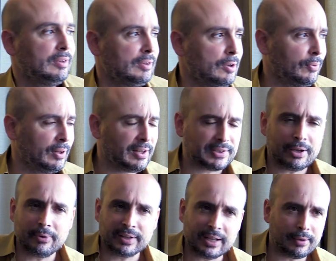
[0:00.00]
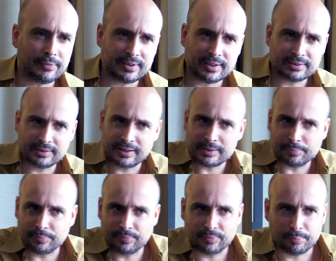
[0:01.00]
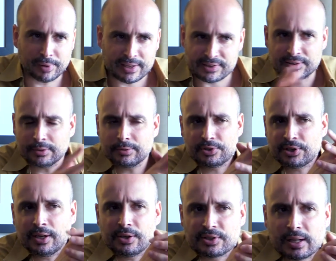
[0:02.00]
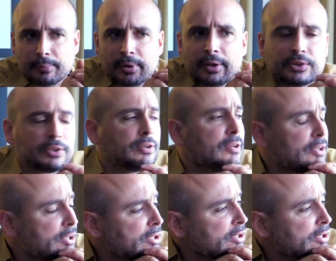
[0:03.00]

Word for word: you realise, oh yeah, but these places don't change that much. And